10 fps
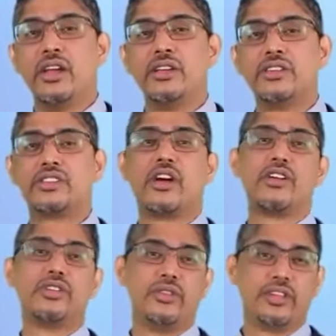
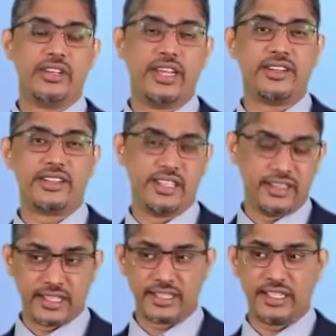start doing data
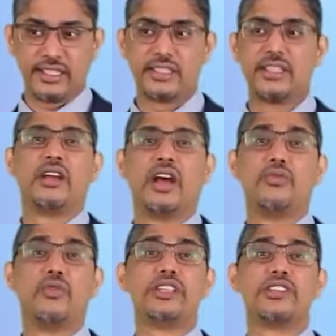synthesis.
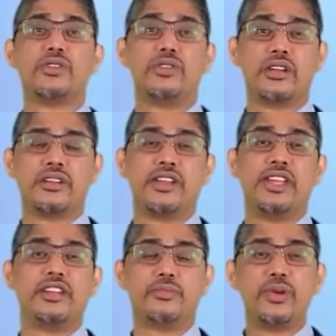And once you've done the
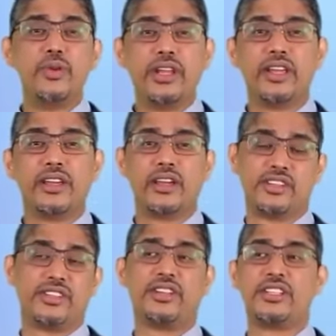data pooling and
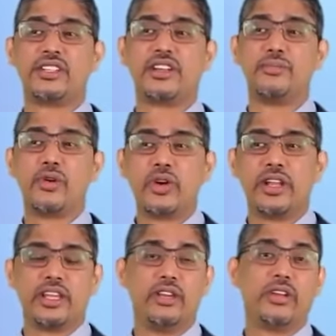statistical
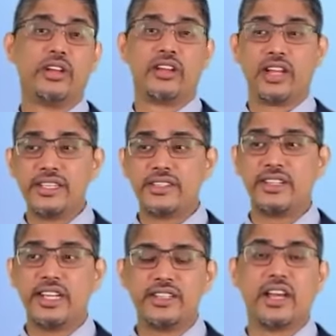modeling, you can analyze the
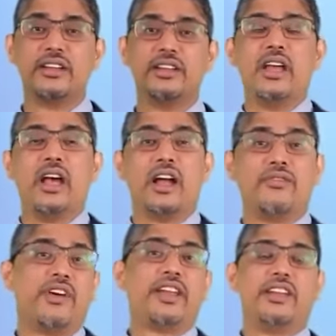data. And
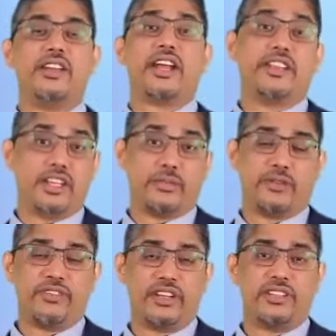finally, writing
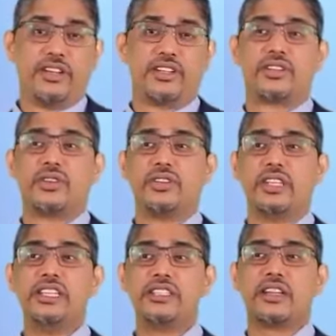about the results. So
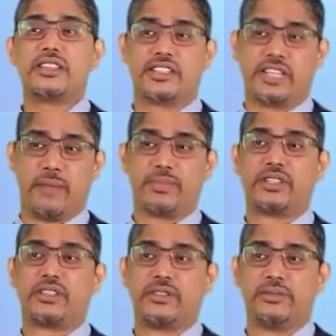these are the
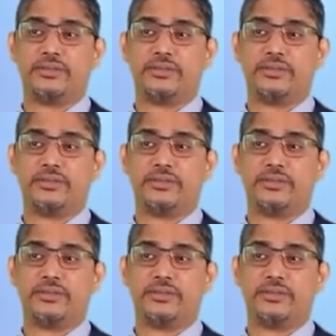steps.